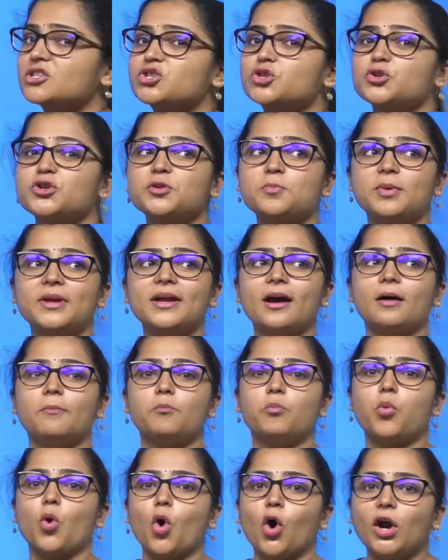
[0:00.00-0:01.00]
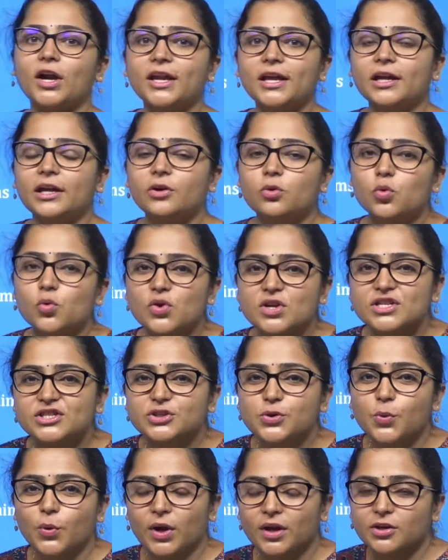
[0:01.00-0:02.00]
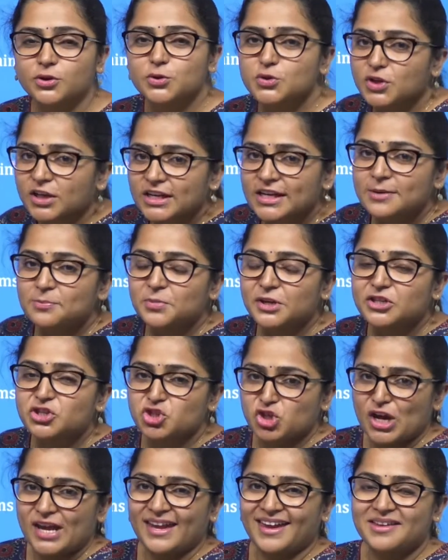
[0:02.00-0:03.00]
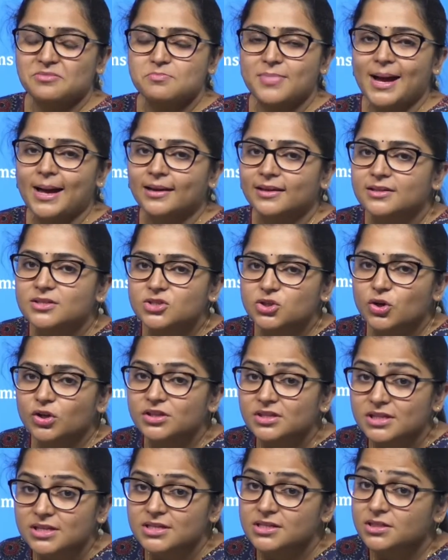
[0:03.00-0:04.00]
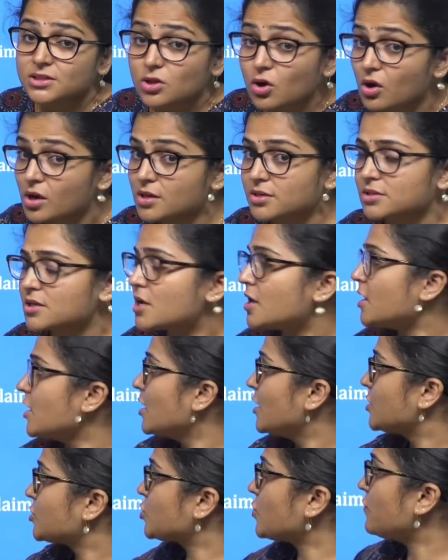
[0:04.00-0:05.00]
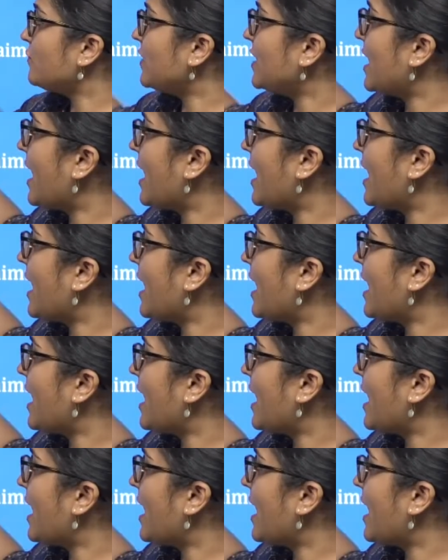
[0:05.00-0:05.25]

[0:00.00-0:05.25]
should be a body who is going to keep a check and balance on these laws. So we